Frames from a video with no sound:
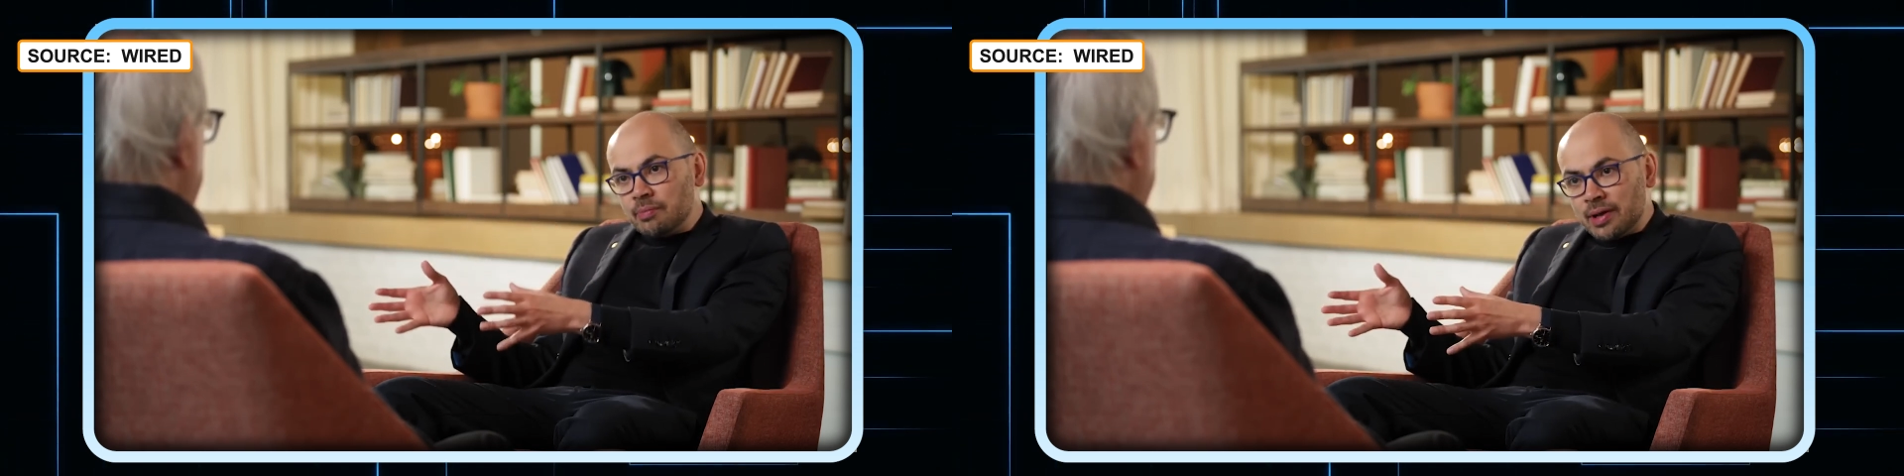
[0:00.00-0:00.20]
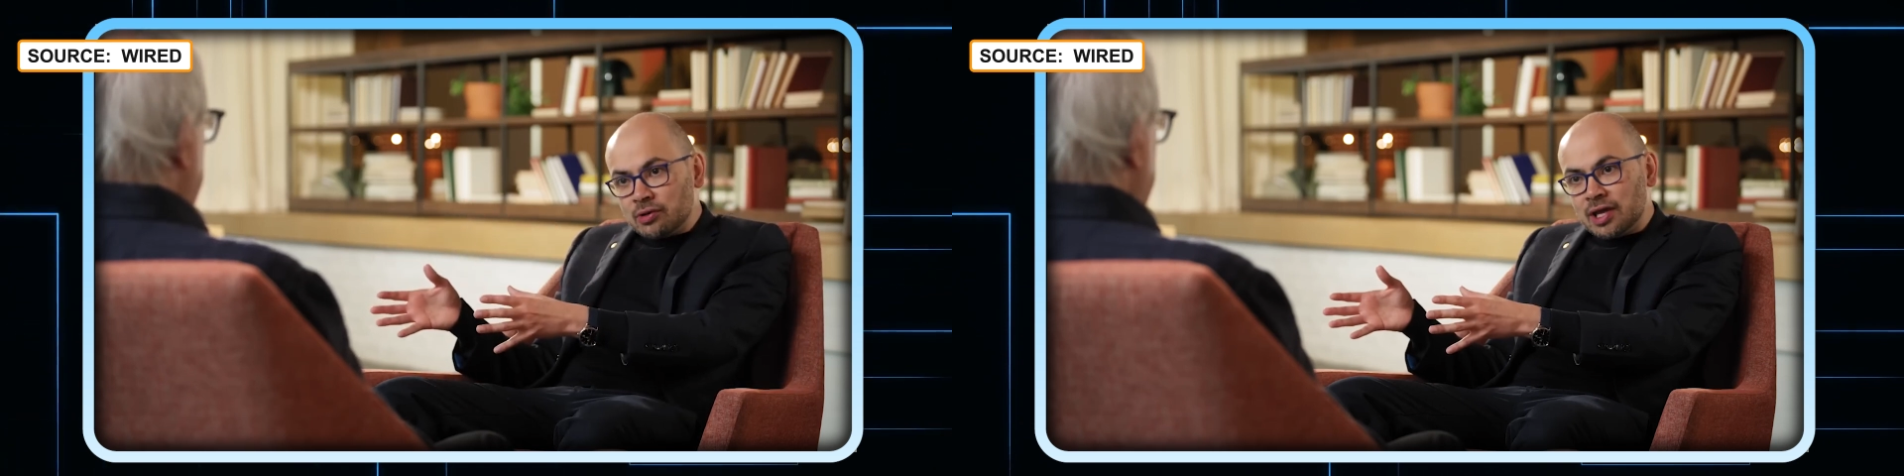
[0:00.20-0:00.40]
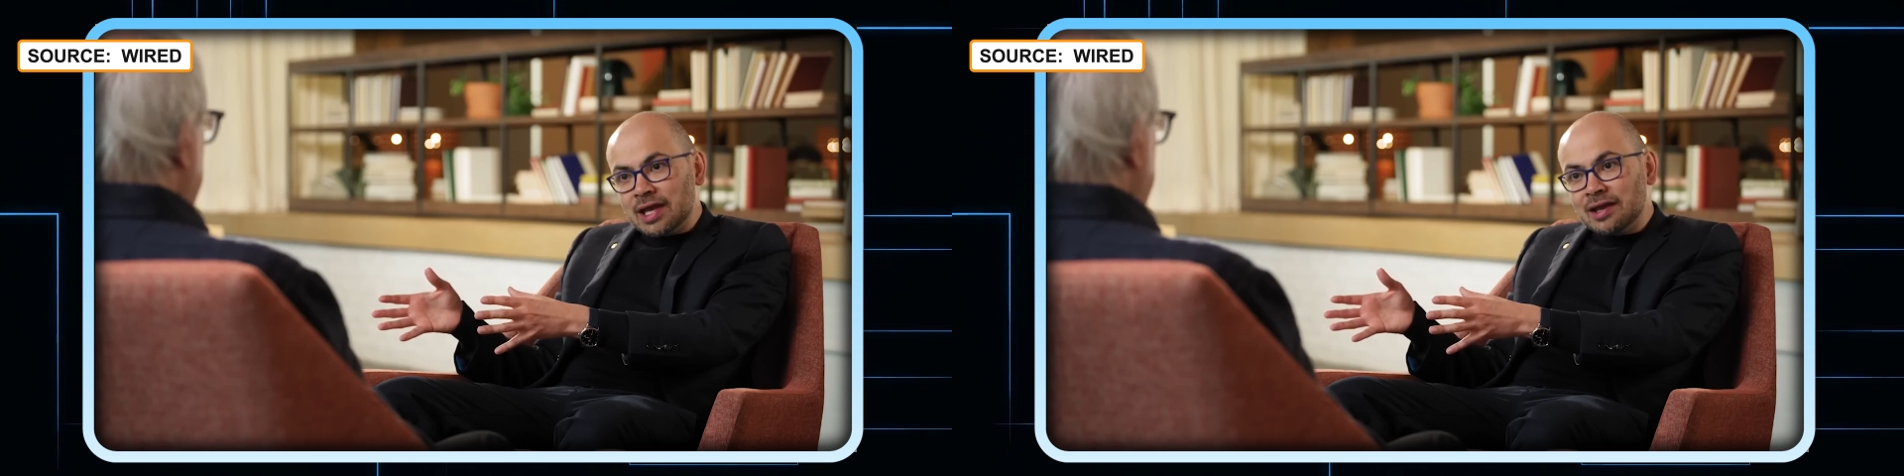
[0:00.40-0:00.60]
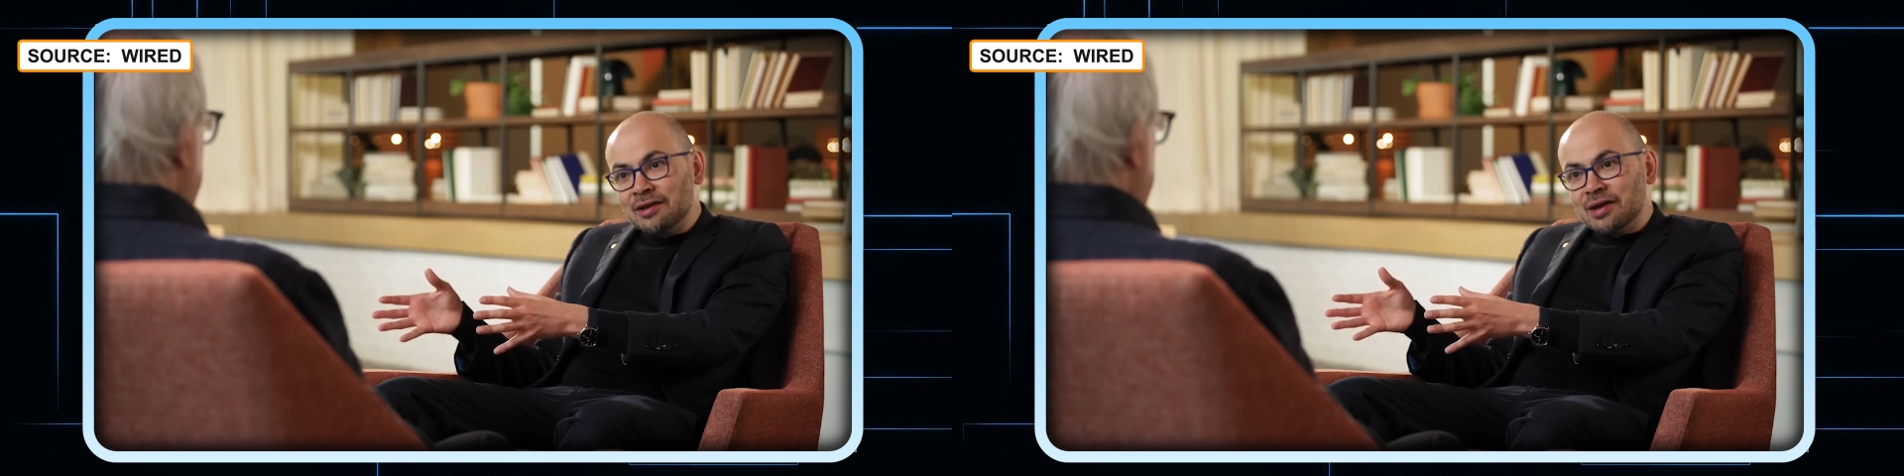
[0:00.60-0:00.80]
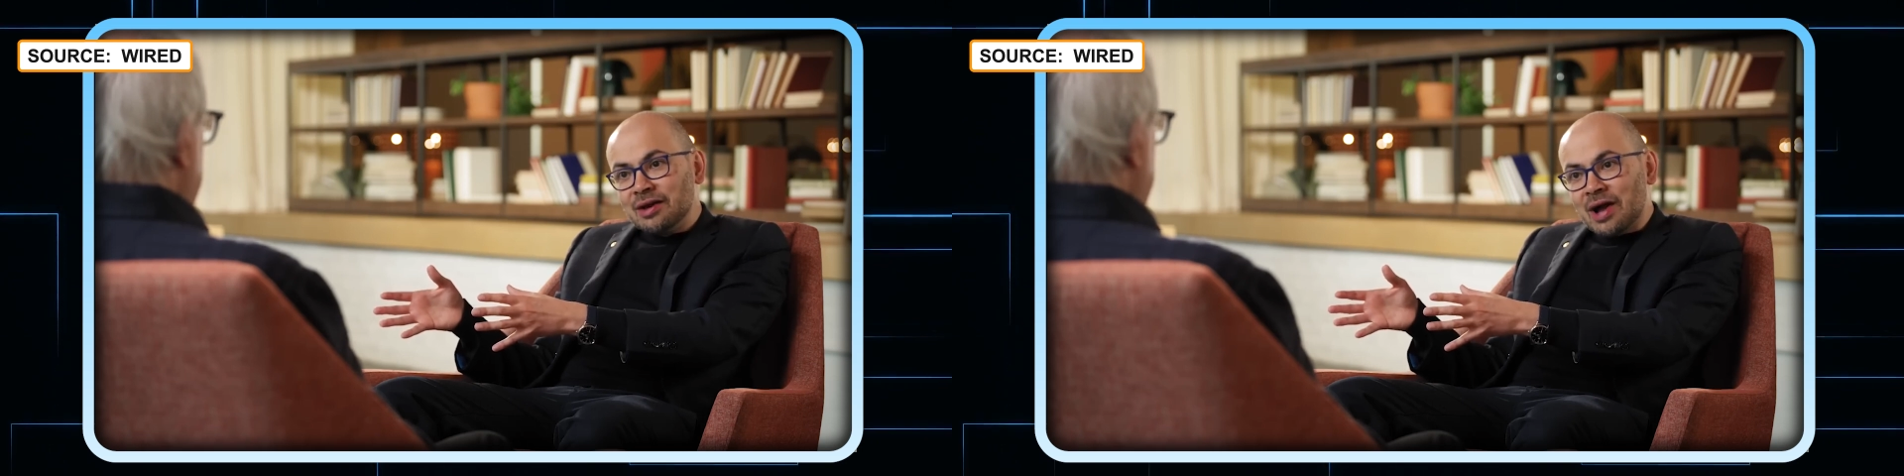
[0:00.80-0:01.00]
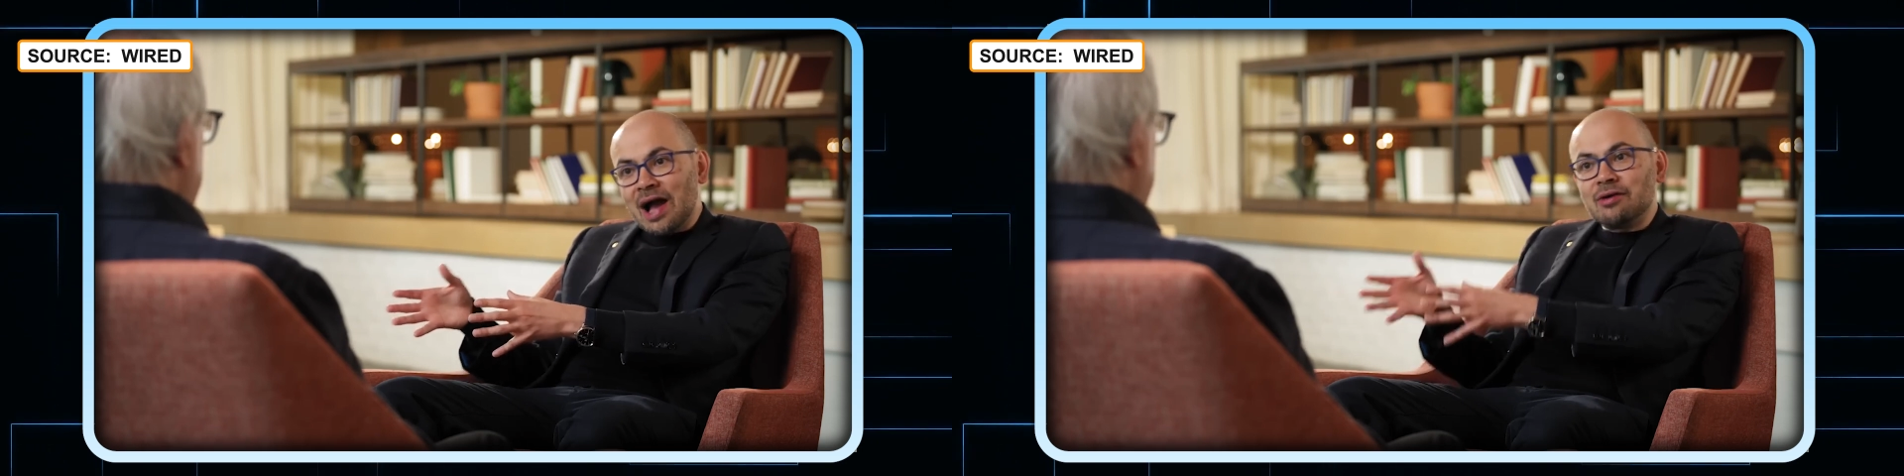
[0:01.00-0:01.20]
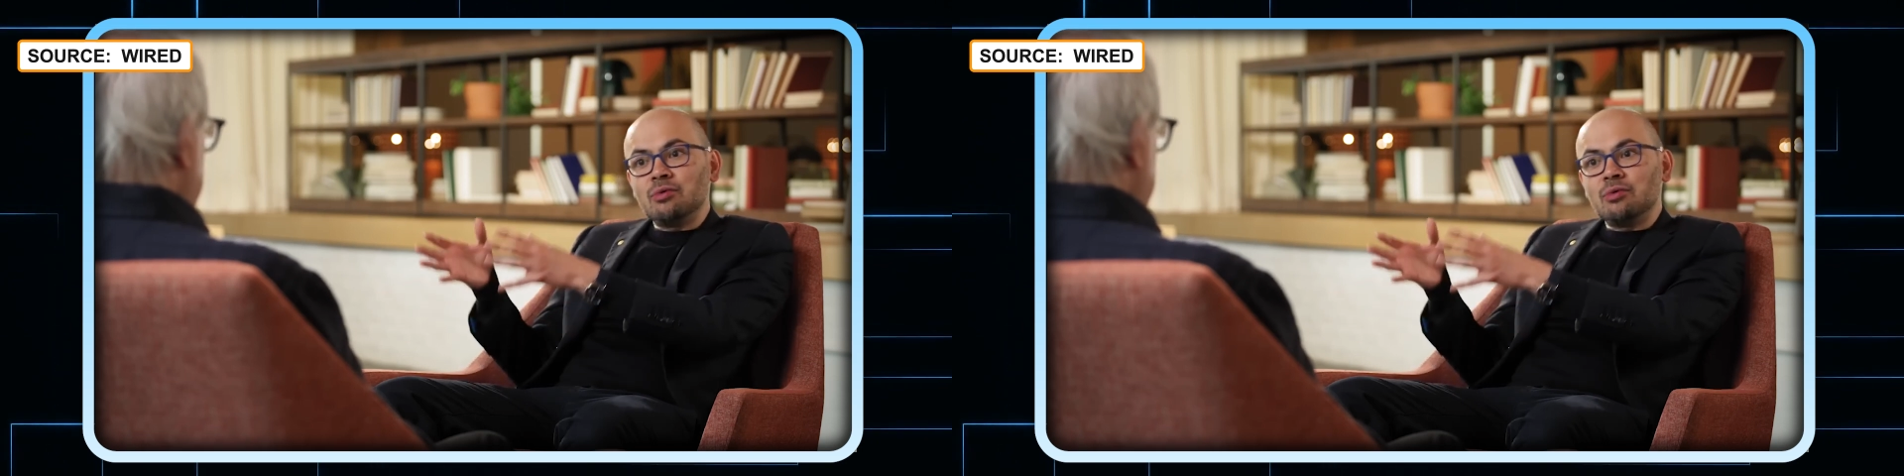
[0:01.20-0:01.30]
building. How